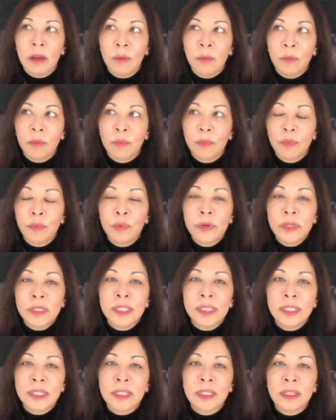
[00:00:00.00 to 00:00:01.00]
pretty
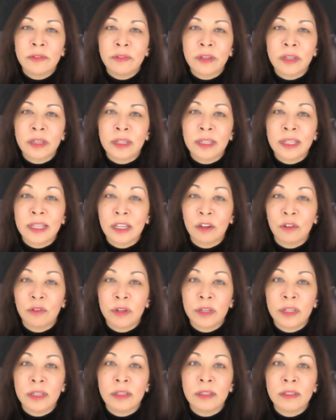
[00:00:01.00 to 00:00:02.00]
significant
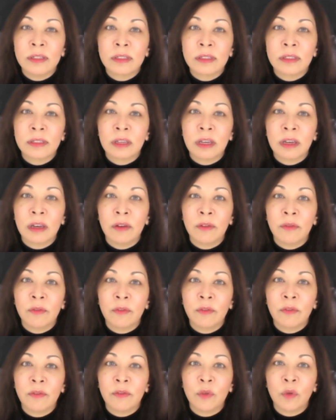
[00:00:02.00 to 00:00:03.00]
ingredients
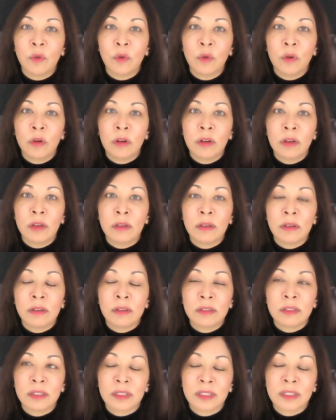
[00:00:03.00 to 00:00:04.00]
for
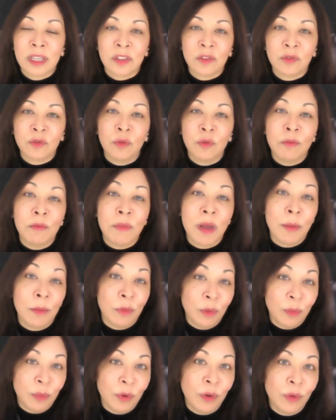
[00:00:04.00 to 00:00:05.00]
a successful,
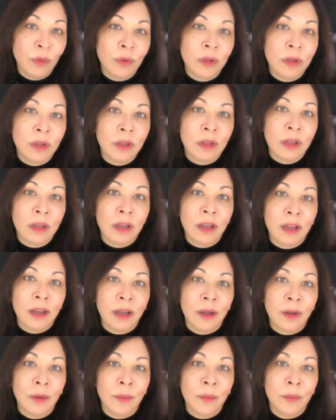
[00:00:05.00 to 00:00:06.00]
memorable,
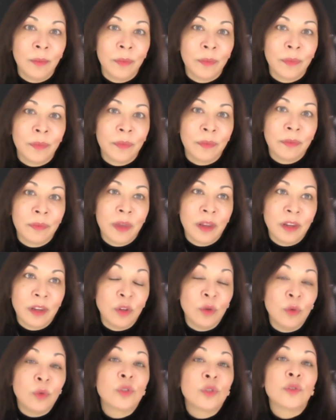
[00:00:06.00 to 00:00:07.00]
and
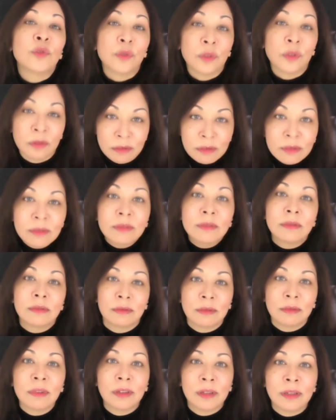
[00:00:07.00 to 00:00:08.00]
useful
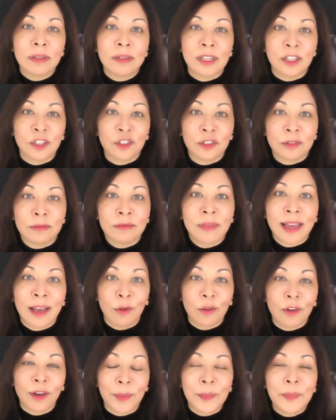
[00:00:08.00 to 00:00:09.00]
session outcome.